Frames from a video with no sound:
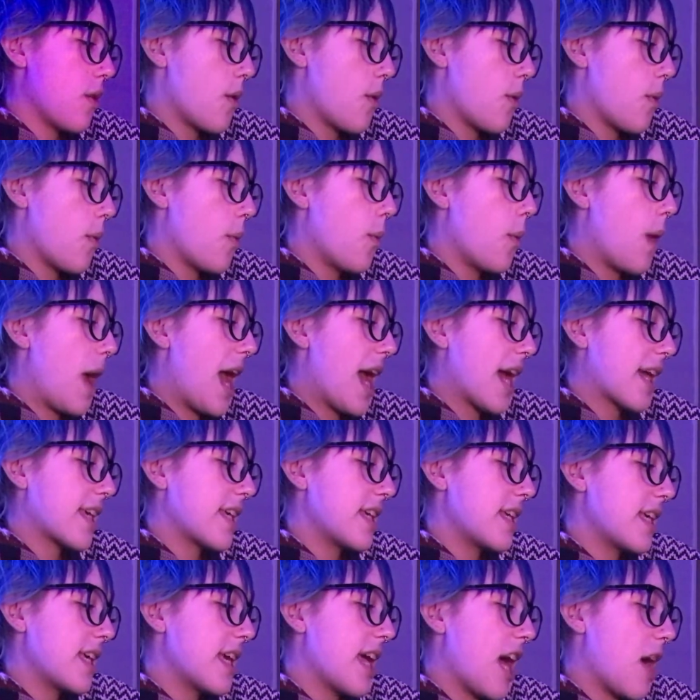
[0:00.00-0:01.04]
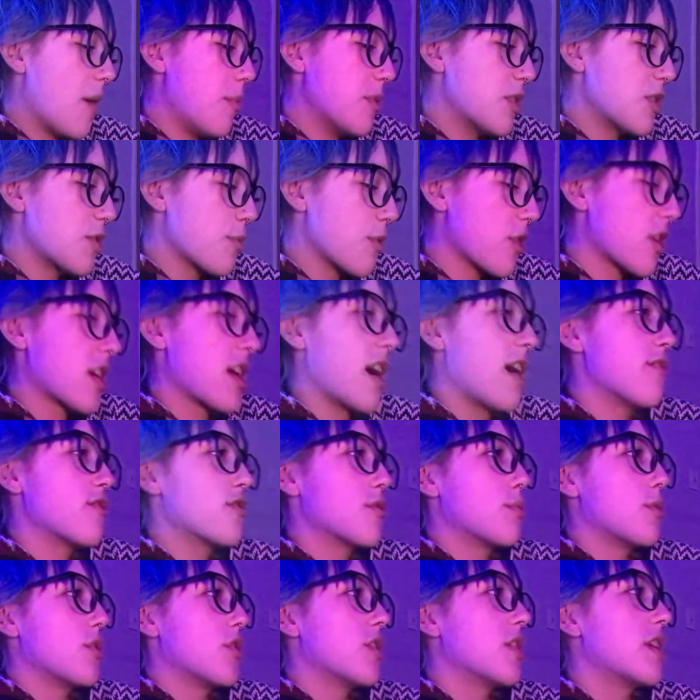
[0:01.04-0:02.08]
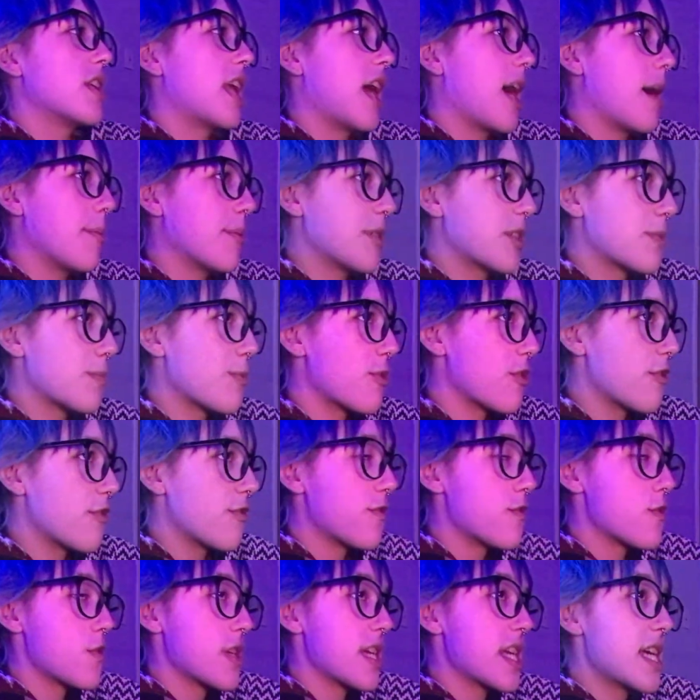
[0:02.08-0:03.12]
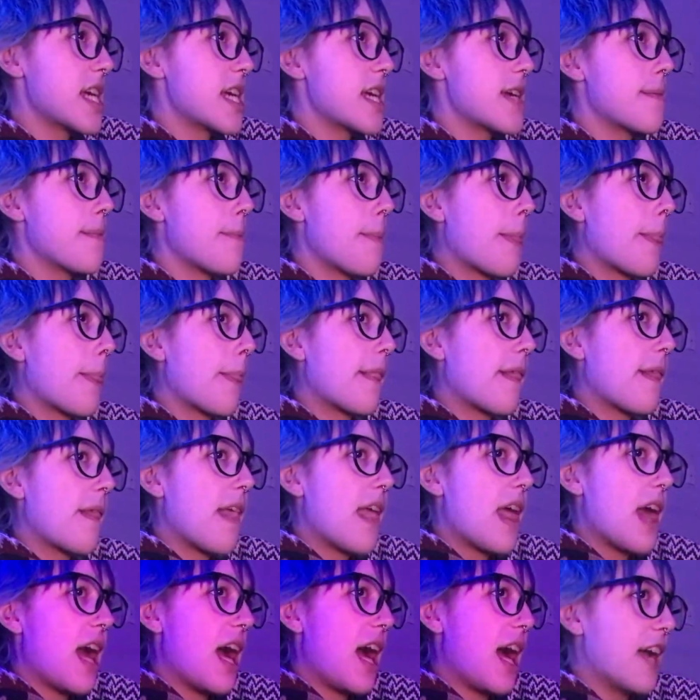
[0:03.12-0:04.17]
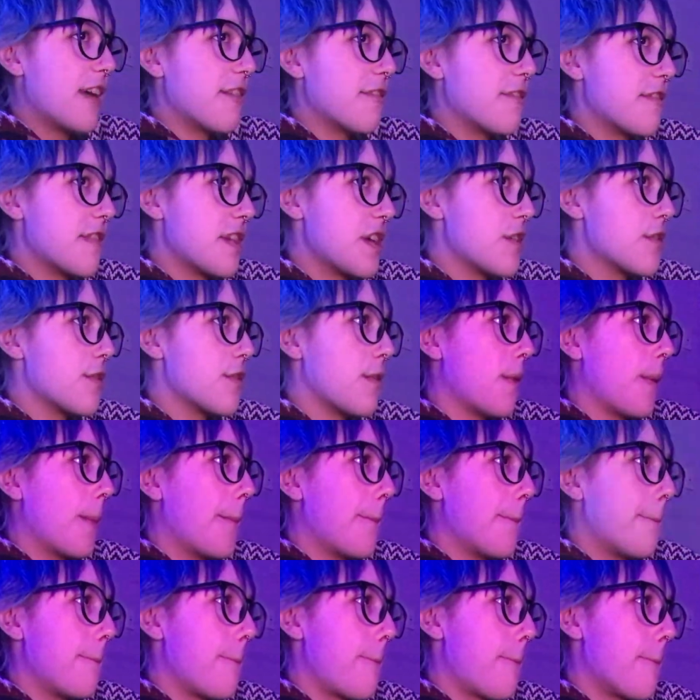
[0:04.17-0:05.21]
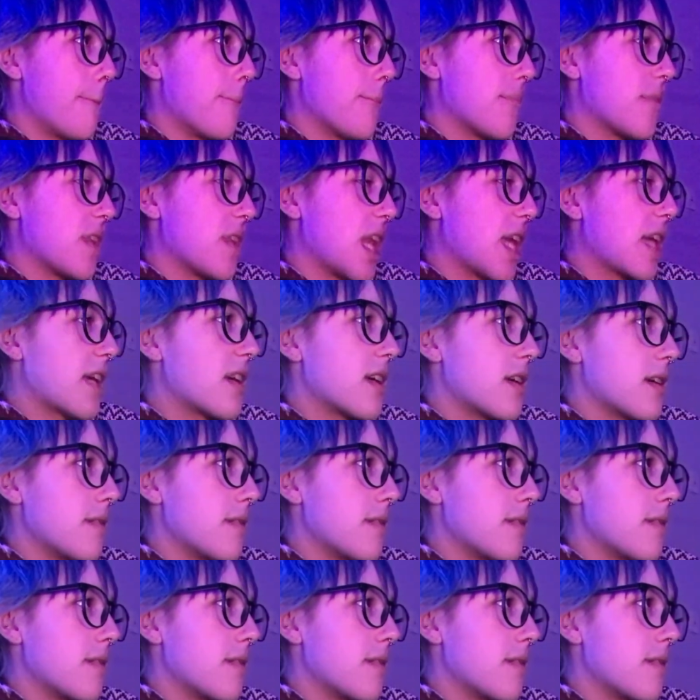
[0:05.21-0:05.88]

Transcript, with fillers: wacky how much more comfortable and how much more free I feel. Like,